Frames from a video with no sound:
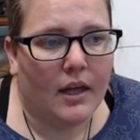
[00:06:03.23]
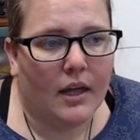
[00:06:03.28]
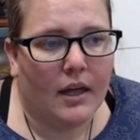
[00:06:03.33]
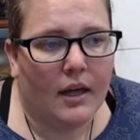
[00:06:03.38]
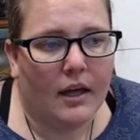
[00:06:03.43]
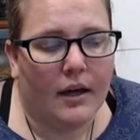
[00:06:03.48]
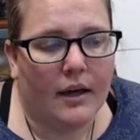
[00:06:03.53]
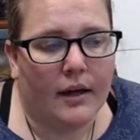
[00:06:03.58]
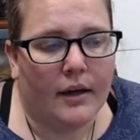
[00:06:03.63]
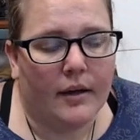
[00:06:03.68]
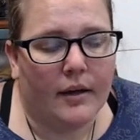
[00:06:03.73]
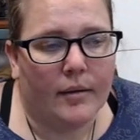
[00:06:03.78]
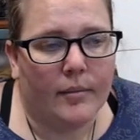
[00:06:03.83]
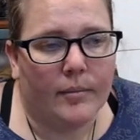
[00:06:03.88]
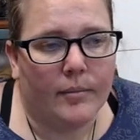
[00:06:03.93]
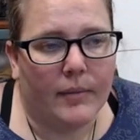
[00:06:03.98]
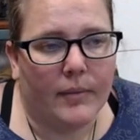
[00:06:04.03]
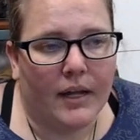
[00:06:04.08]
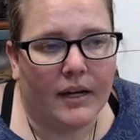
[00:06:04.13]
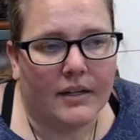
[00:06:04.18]

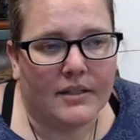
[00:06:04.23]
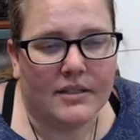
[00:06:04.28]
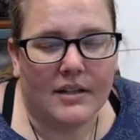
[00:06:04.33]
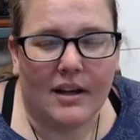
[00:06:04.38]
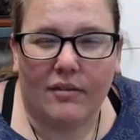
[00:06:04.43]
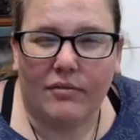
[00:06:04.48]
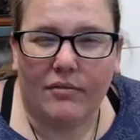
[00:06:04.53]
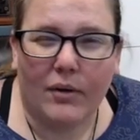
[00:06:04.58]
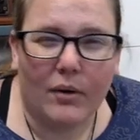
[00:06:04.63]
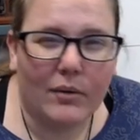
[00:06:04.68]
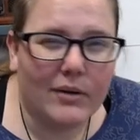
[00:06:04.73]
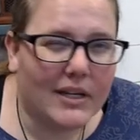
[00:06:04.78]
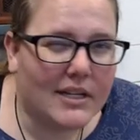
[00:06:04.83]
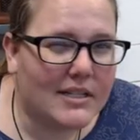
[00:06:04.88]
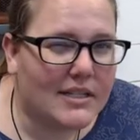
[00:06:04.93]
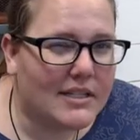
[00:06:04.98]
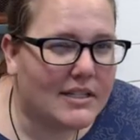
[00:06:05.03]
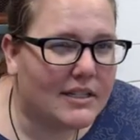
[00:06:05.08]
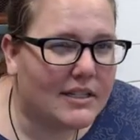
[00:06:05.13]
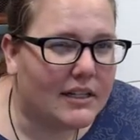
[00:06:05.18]
and it's not
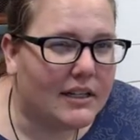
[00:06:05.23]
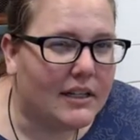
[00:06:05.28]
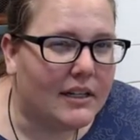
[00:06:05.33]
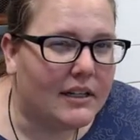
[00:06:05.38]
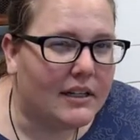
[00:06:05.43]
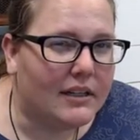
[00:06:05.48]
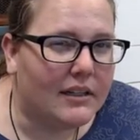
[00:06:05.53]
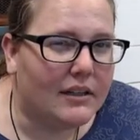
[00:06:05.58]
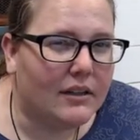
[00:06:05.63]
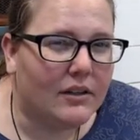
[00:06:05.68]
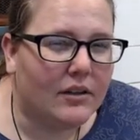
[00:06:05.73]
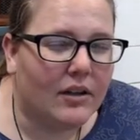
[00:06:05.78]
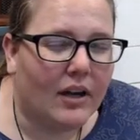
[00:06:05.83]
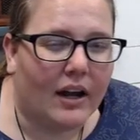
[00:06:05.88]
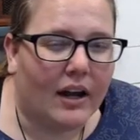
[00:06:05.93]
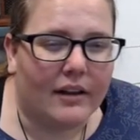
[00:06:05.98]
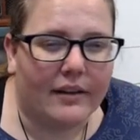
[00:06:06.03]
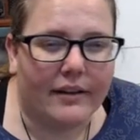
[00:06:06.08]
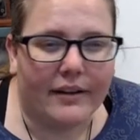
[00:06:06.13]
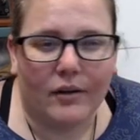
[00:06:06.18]
focused and got a
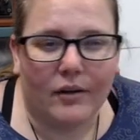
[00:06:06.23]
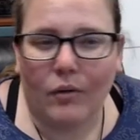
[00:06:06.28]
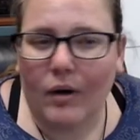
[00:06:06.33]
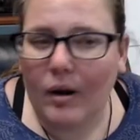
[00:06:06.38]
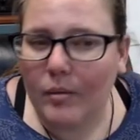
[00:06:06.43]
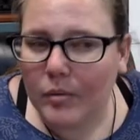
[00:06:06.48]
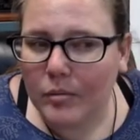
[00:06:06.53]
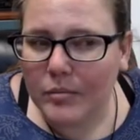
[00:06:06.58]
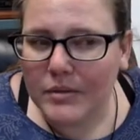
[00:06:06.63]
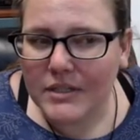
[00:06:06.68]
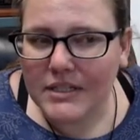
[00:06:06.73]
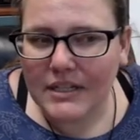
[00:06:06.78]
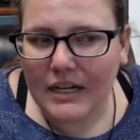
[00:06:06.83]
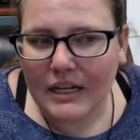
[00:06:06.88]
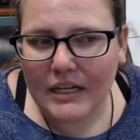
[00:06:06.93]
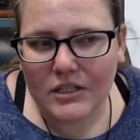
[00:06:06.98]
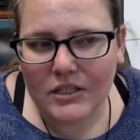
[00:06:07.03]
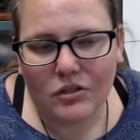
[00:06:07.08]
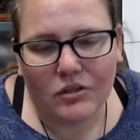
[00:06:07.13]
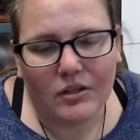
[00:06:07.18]
lot of grammar
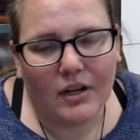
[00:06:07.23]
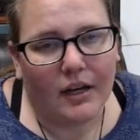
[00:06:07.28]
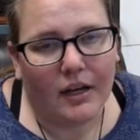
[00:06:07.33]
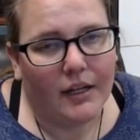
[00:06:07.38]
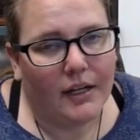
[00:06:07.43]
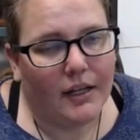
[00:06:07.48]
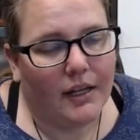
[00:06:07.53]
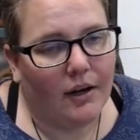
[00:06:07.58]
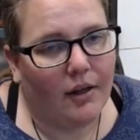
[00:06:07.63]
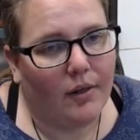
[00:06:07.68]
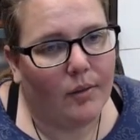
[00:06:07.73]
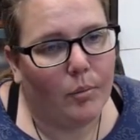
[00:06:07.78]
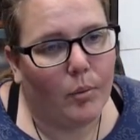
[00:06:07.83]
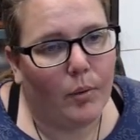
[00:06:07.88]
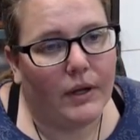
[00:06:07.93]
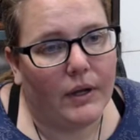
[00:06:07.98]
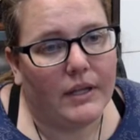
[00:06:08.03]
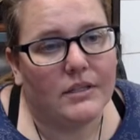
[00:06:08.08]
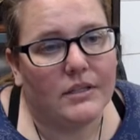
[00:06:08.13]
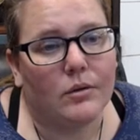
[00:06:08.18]
mistakes, you're not going to get all the
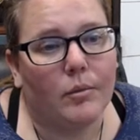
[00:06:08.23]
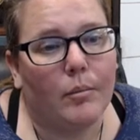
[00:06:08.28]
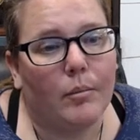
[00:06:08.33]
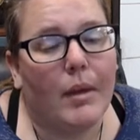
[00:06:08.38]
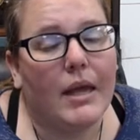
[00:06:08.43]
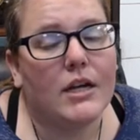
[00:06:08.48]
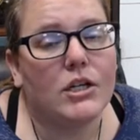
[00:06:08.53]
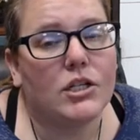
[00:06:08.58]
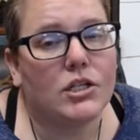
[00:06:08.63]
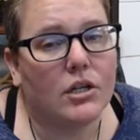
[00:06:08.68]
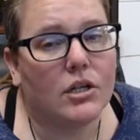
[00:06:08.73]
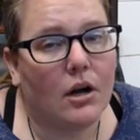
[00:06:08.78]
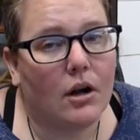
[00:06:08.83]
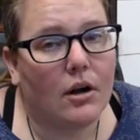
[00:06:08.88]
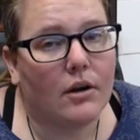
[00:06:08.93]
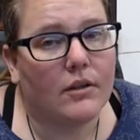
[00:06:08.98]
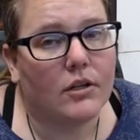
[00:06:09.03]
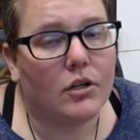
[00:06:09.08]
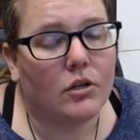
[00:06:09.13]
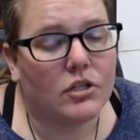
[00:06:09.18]
points. So make sure
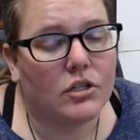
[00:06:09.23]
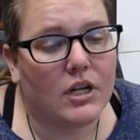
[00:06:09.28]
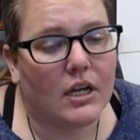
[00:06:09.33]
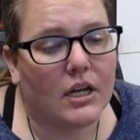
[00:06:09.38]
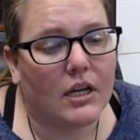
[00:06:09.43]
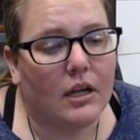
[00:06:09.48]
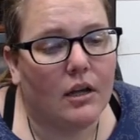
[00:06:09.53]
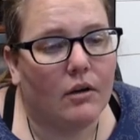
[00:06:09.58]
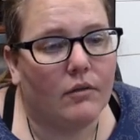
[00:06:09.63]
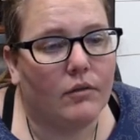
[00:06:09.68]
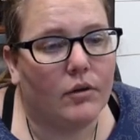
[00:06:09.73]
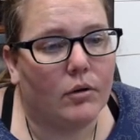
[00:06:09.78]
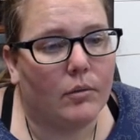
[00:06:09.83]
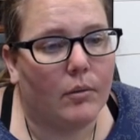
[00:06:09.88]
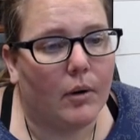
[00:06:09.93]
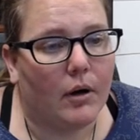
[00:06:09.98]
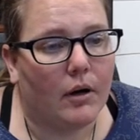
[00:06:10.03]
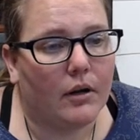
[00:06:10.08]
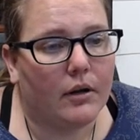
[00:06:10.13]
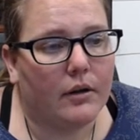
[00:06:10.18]
that you're checking over your
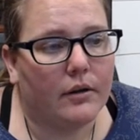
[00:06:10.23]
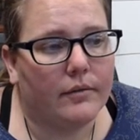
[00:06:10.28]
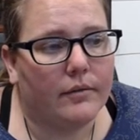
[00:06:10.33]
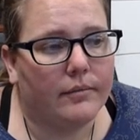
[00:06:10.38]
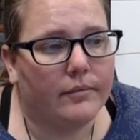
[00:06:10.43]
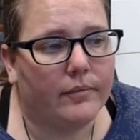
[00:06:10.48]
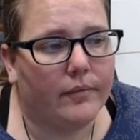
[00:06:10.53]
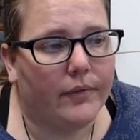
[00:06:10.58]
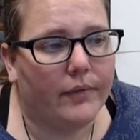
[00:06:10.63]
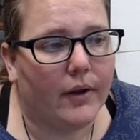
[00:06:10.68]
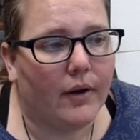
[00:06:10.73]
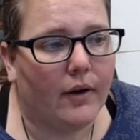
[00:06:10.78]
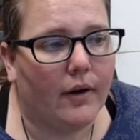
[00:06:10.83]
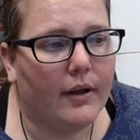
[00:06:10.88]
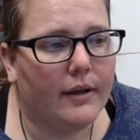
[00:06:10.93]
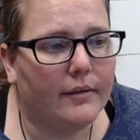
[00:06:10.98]
work. All right?